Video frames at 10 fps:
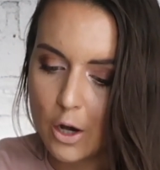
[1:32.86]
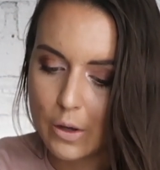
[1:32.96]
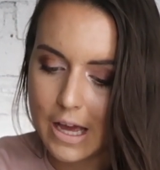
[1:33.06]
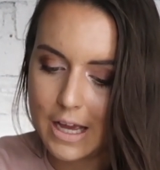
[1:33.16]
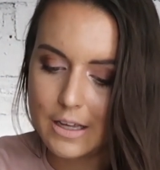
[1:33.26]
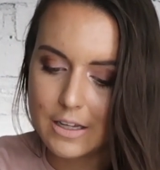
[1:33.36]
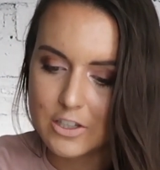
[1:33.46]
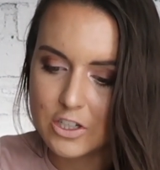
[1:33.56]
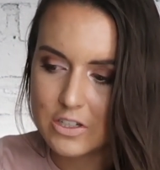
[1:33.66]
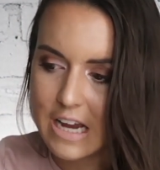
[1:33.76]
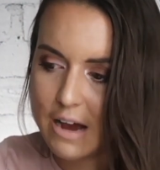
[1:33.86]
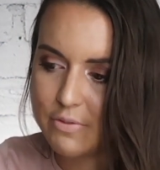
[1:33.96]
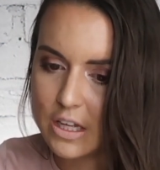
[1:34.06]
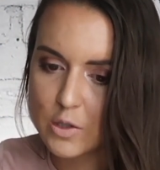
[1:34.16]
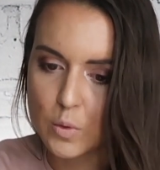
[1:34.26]
okay, to just
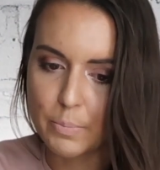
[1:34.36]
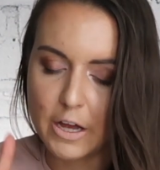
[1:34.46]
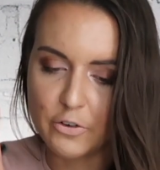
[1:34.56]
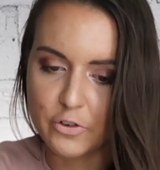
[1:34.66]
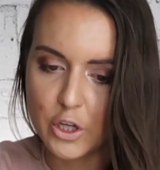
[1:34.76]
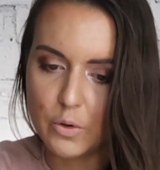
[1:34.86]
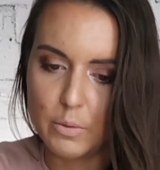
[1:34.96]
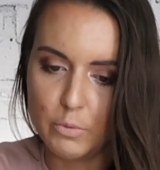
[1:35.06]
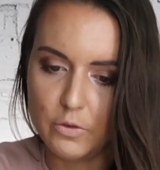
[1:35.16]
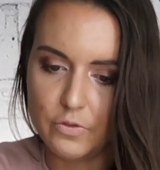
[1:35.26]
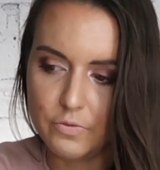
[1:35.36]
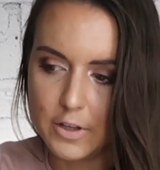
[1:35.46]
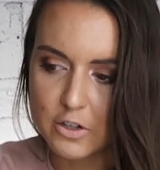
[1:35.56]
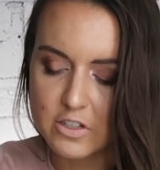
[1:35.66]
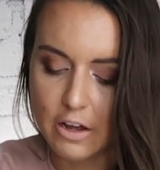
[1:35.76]
have things work better for you and move
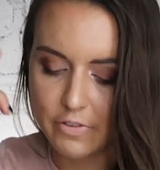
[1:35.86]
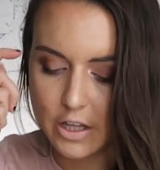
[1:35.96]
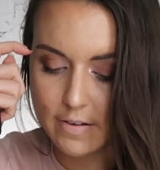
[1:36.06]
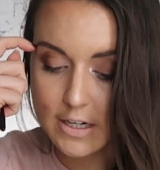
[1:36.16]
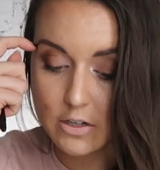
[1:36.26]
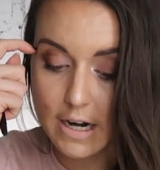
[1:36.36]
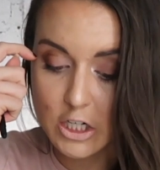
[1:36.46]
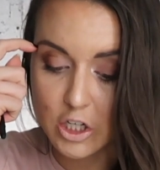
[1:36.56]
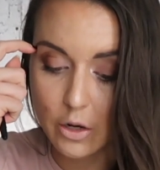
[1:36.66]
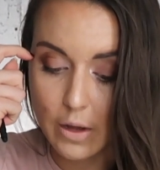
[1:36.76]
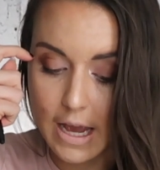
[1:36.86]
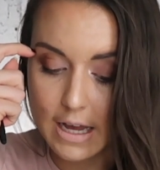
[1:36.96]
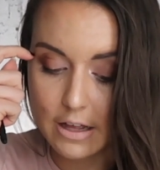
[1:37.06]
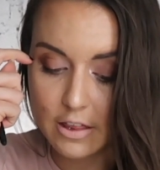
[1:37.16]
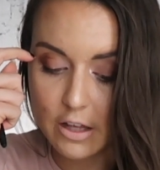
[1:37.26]
yourself in the right direction,
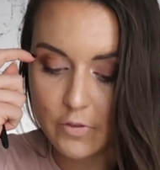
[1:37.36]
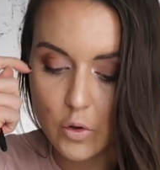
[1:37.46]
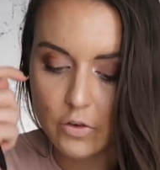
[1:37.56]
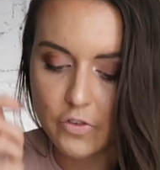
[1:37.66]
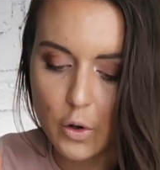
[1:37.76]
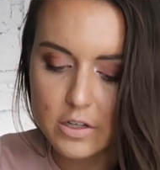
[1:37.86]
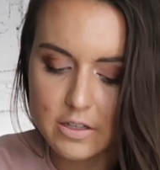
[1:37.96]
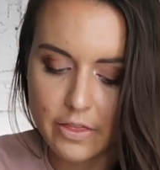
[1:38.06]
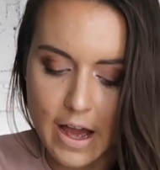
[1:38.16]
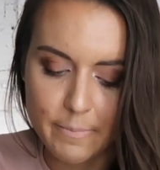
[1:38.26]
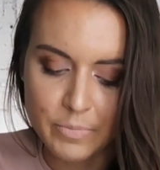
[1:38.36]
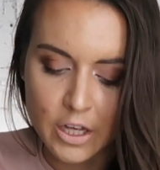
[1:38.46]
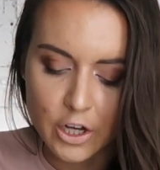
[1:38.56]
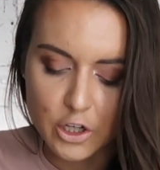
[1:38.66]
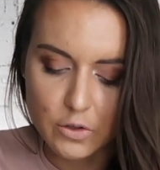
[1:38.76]
okay? And I think if you can focus on that,
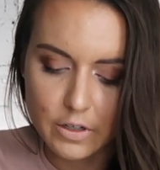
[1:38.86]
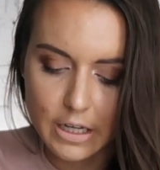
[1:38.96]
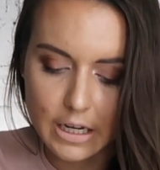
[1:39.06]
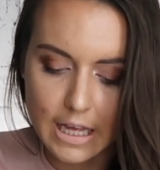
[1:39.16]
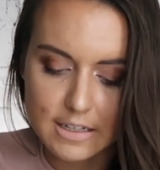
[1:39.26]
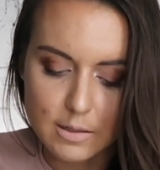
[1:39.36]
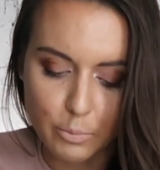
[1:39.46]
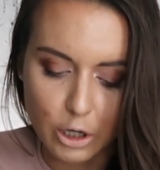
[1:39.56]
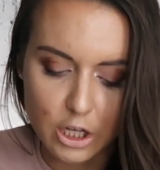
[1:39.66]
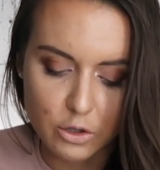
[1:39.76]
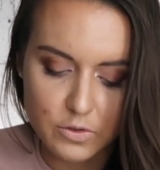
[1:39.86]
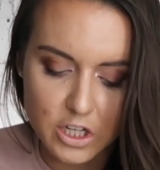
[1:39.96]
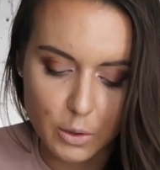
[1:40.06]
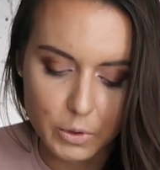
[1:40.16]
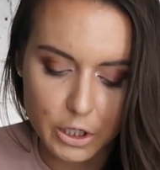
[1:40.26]
you're really gonna get some breakthroughs
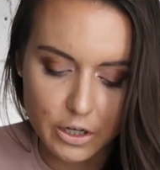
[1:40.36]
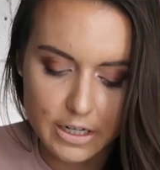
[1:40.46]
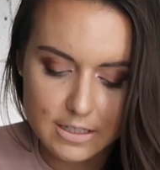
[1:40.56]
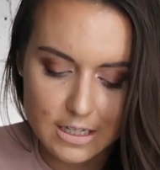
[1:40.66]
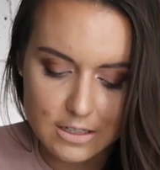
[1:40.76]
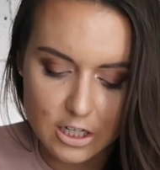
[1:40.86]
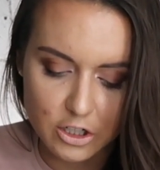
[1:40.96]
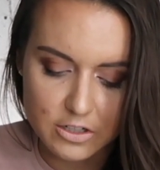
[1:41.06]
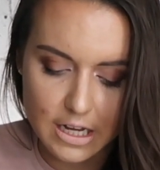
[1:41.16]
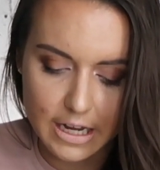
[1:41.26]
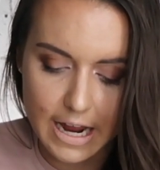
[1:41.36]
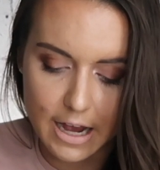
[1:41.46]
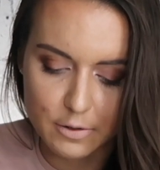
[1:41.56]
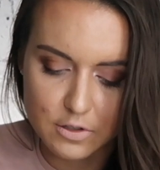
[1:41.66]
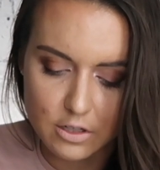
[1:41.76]
here where Uranus is in your second
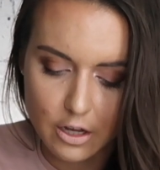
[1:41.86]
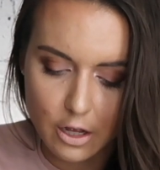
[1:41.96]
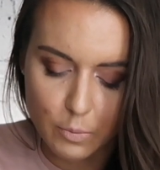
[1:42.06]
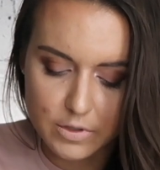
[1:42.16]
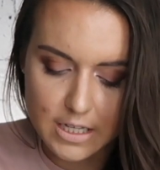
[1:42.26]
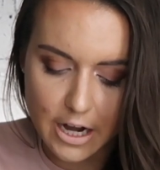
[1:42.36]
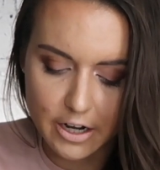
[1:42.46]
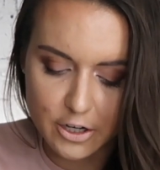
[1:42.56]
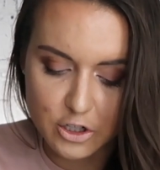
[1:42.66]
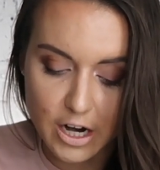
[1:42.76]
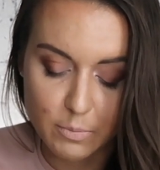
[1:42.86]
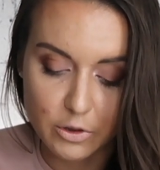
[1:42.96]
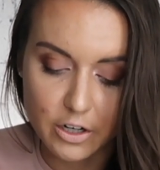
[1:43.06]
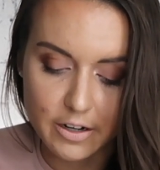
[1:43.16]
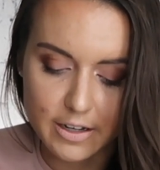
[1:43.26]
house with Saturn in a trine
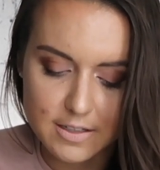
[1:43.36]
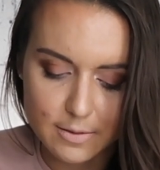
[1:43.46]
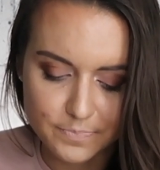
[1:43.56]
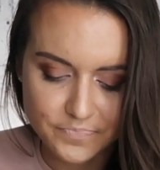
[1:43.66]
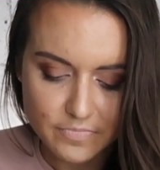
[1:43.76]
with Uranus.